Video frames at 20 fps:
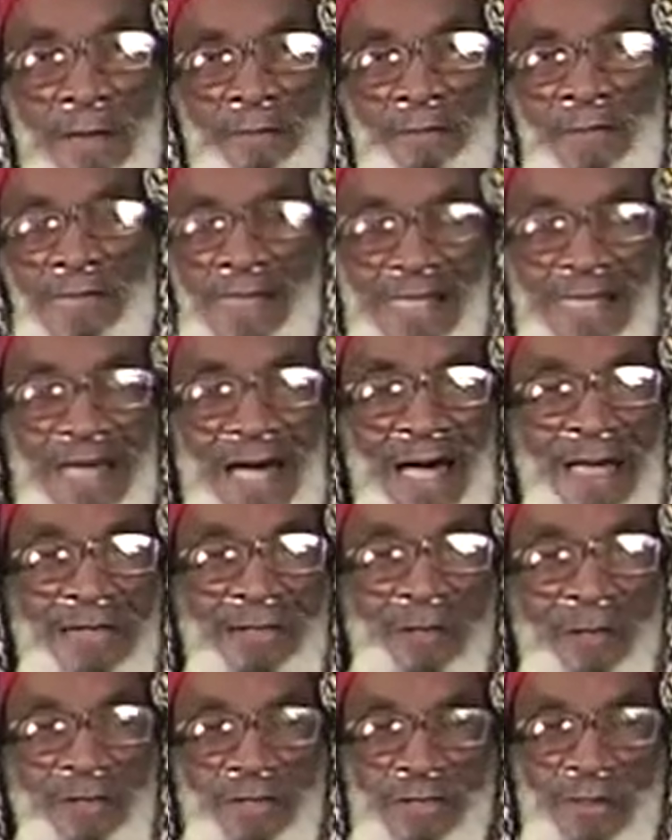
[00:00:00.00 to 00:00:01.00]
Bin
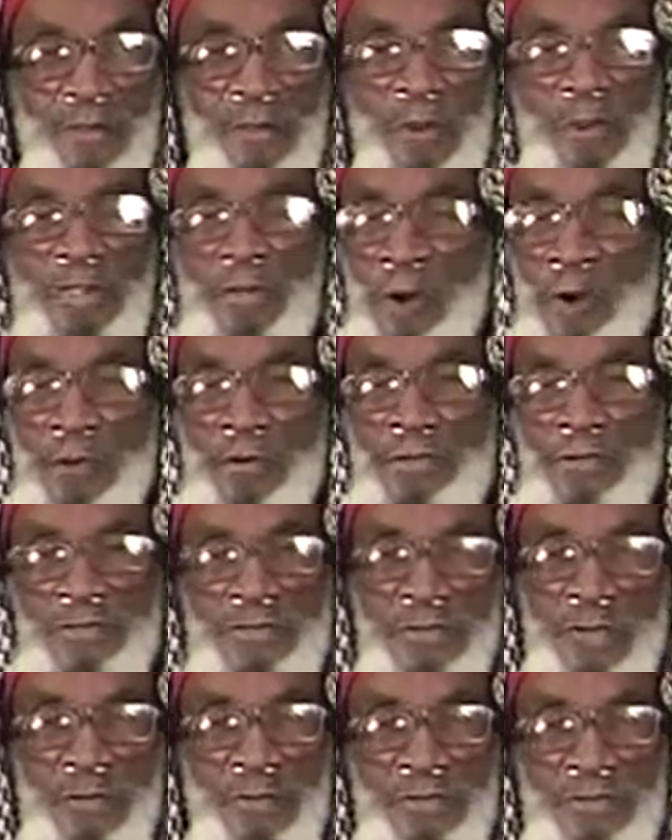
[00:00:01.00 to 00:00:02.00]
Laden wasn't the one holding
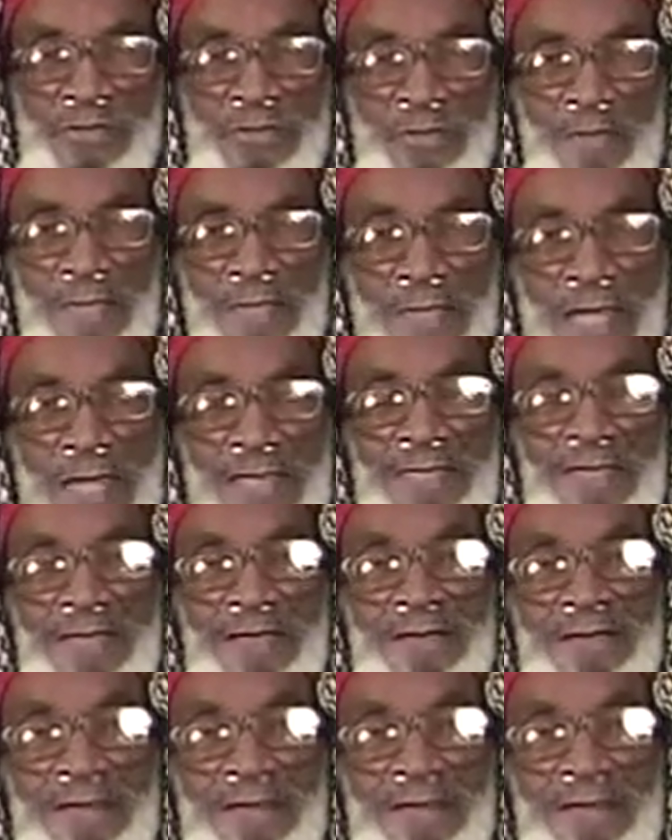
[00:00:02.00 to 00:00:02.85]
terrorism together.